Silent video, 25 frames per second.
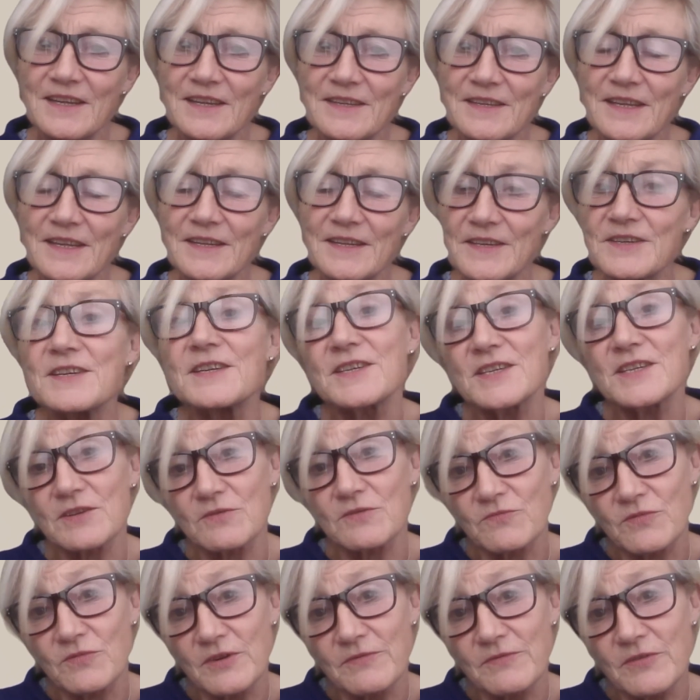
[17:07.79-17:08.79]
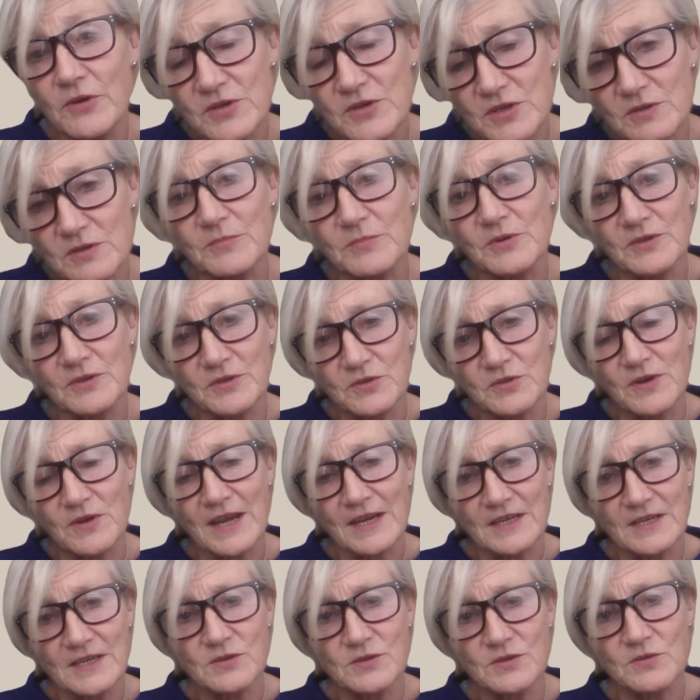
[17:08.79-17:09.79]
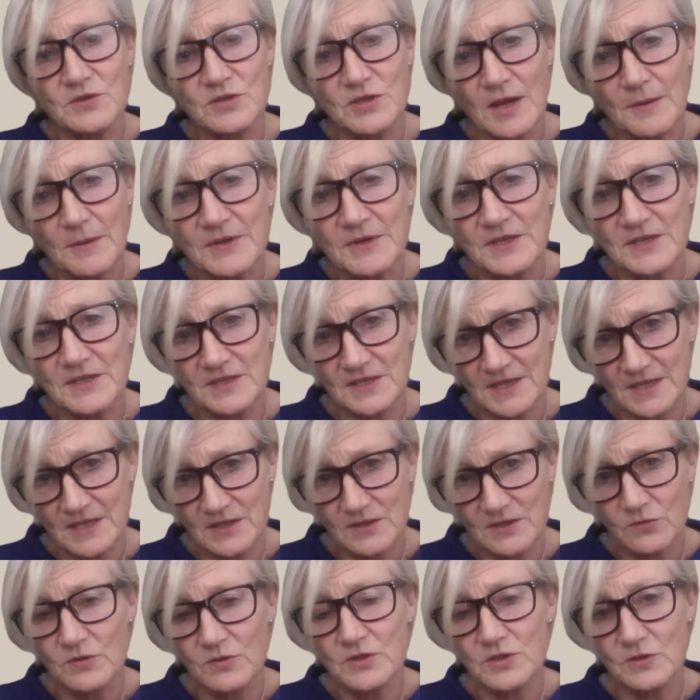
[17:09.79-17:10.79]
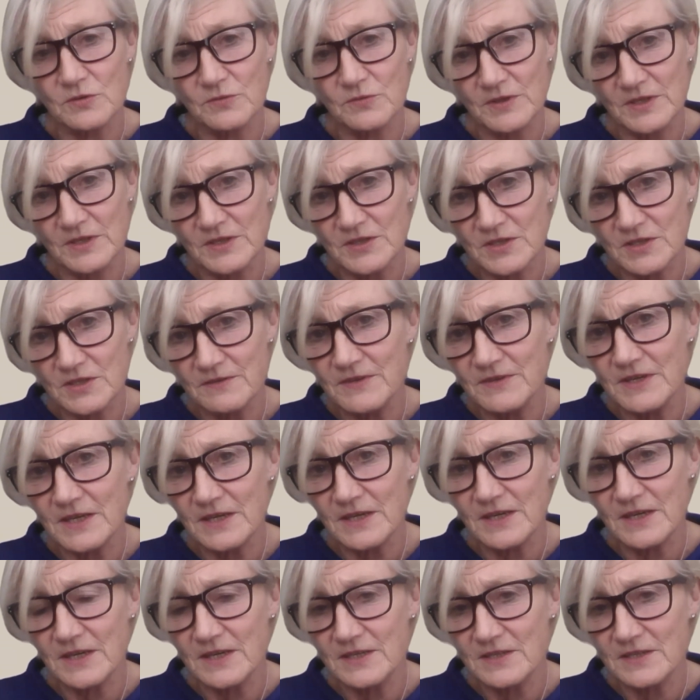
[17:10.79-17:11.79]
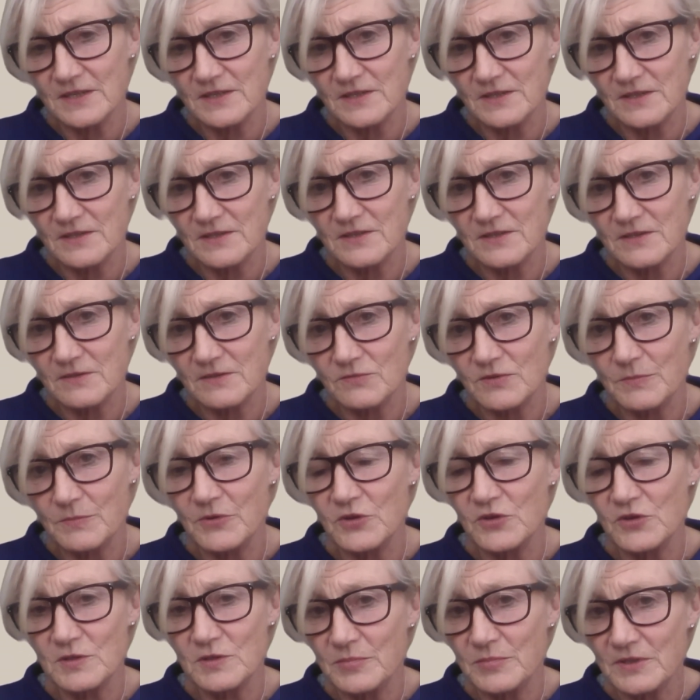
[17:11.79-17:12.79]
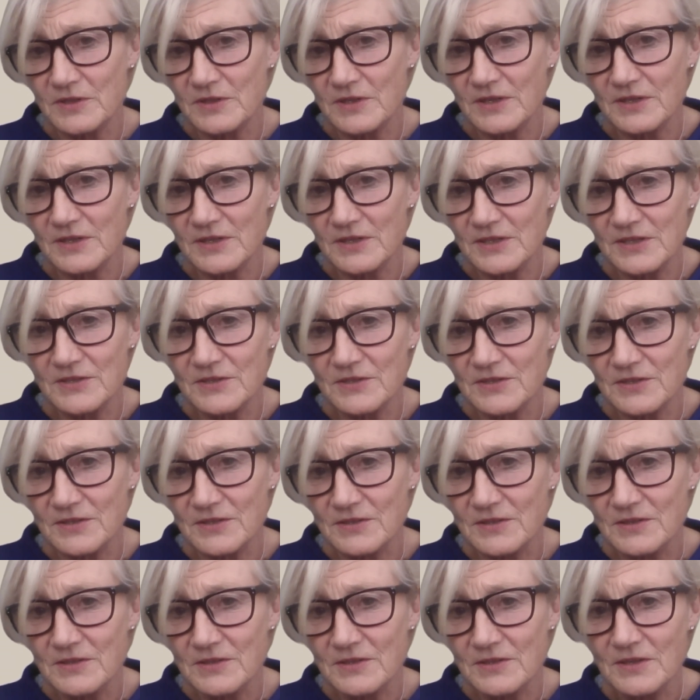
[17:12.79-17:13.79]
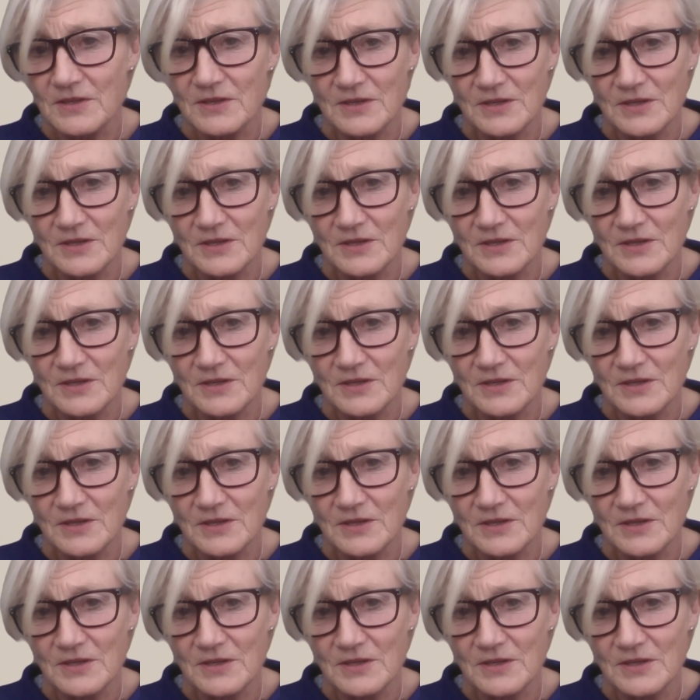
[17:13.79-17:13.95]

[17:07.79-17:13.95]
that this is a reversible, to at least to some extent, also in the severe cases, reversible condition.